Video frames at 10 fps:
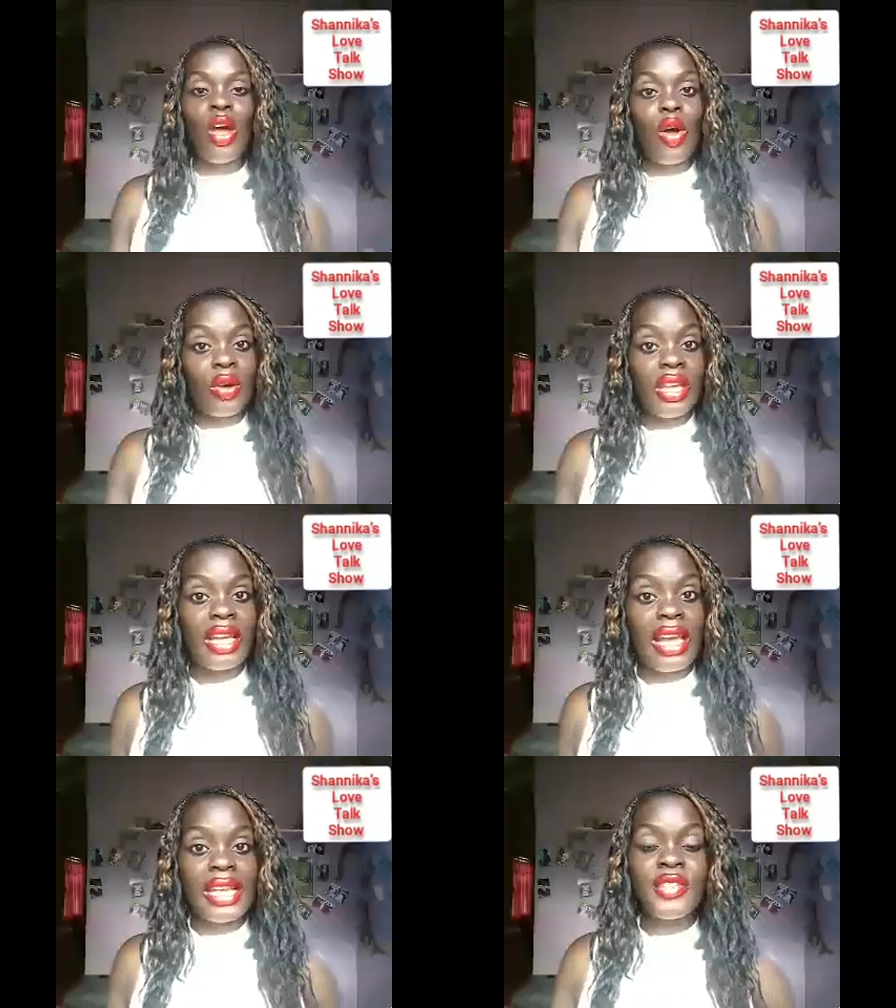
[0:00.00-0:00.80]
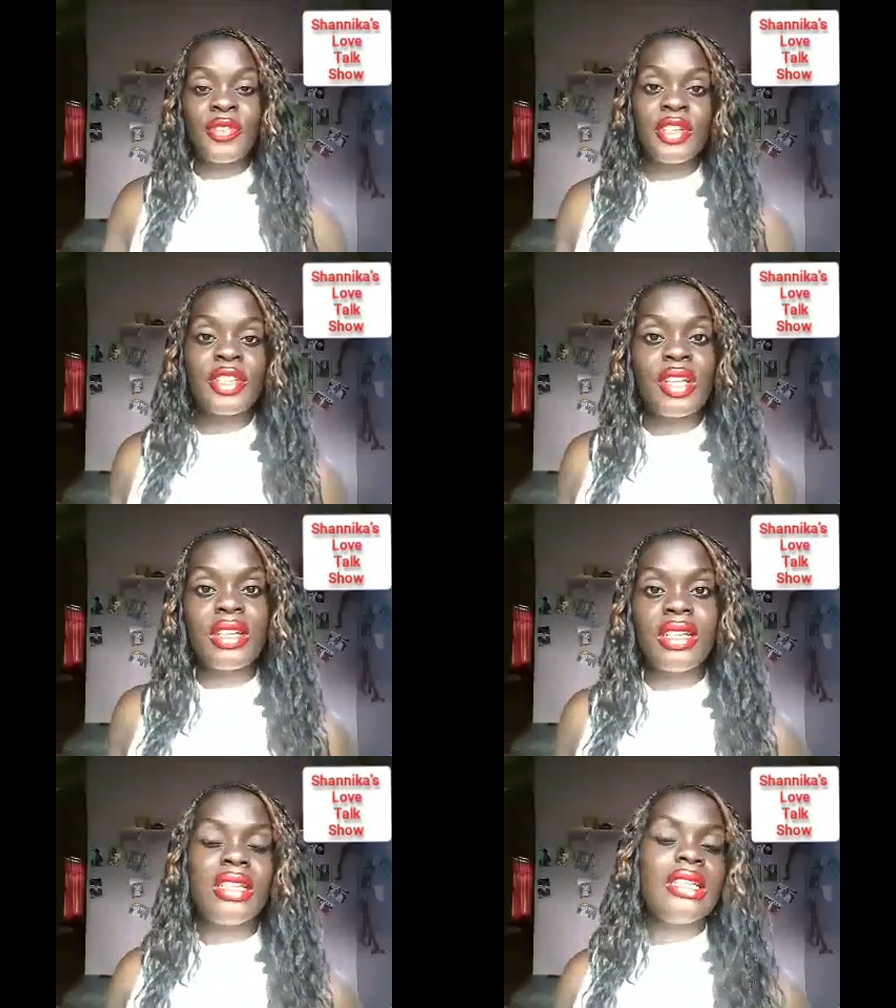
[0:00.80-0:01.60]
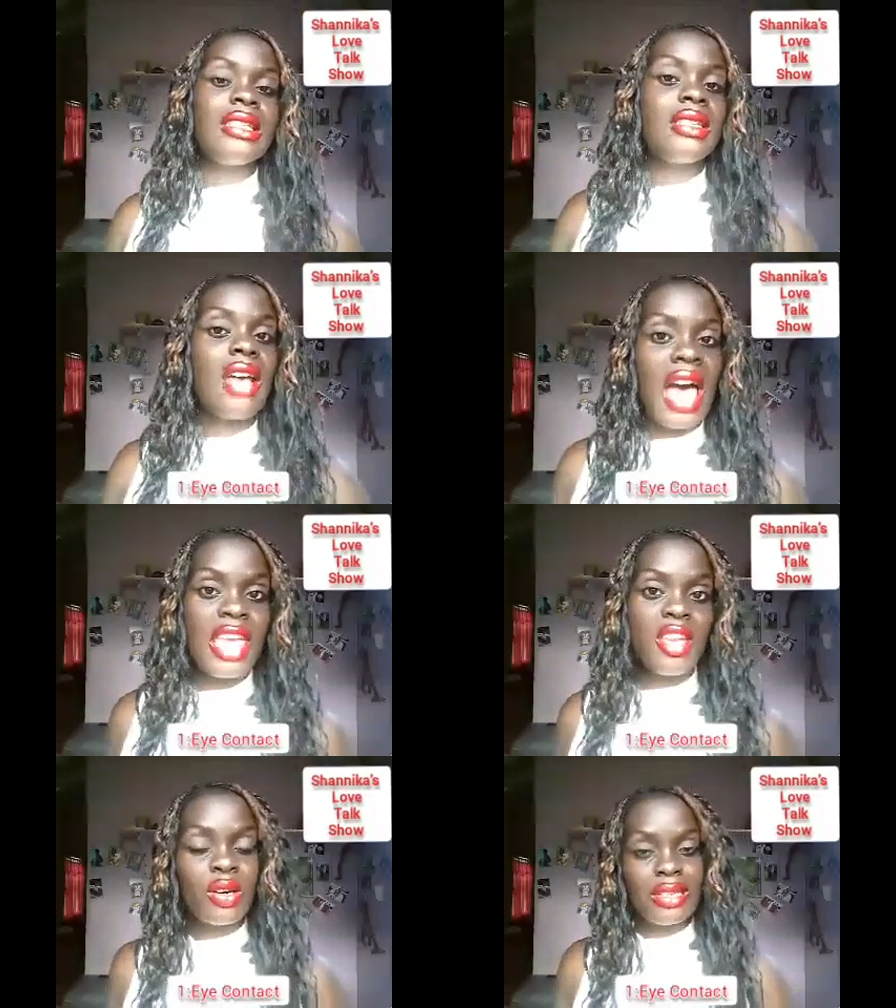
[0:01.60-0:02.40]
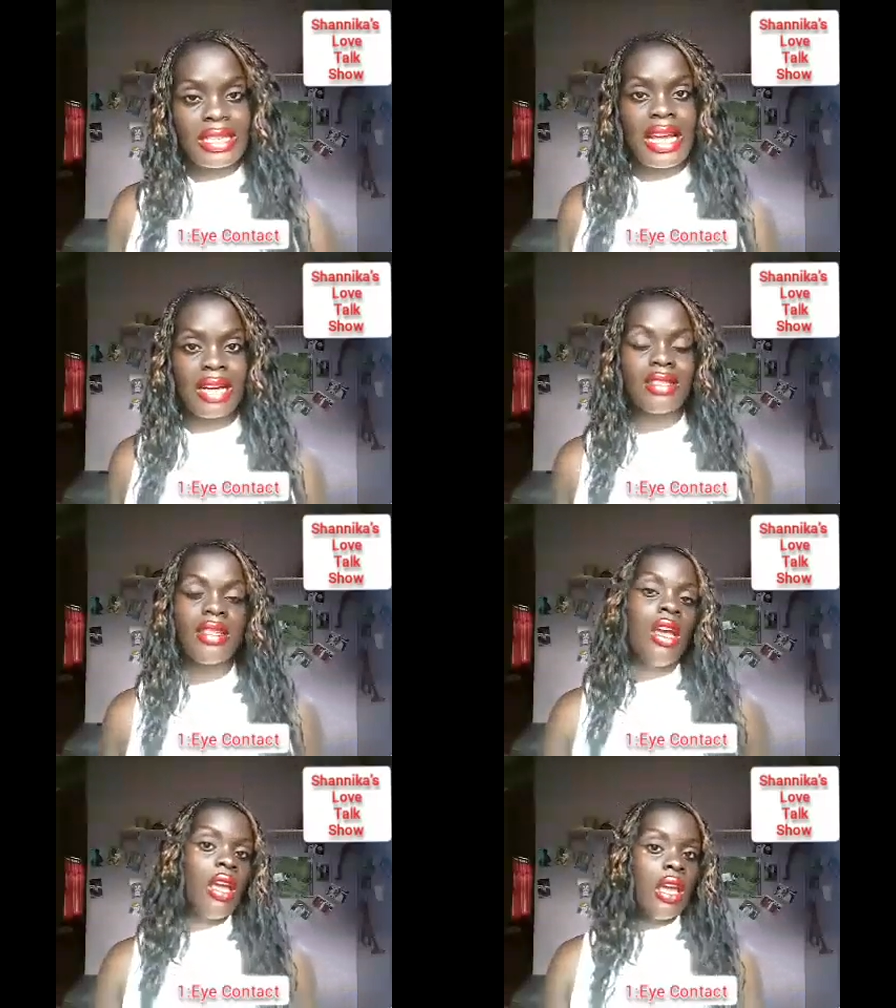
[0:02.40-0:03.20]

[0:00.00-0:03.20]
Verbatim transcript: Okay guys, first on the list, eye contact.